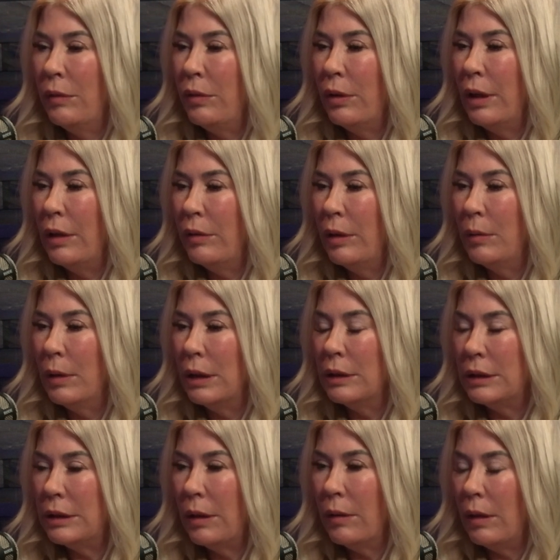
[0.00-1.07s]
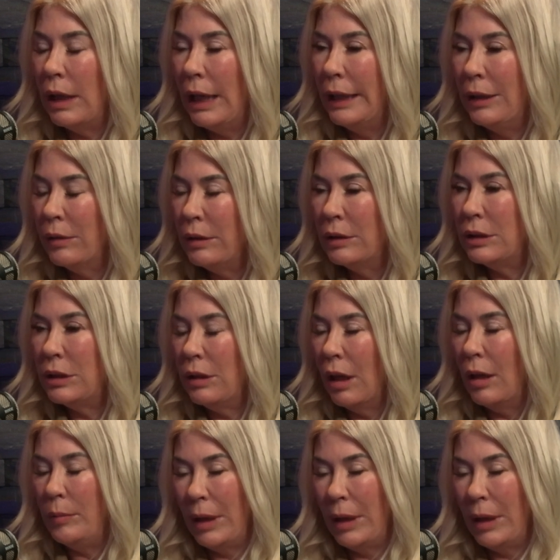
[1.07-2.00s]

for everyone. So I couldn't stop.